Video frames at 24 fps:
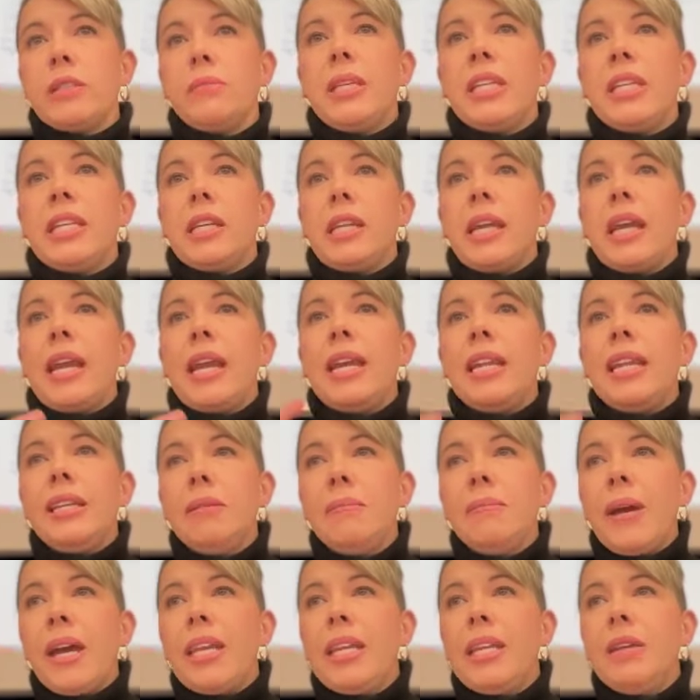meaning
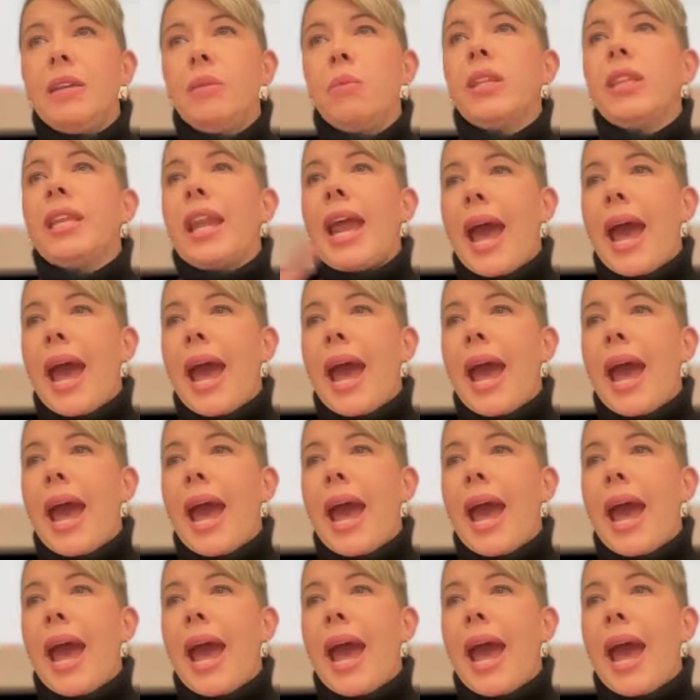anybody with an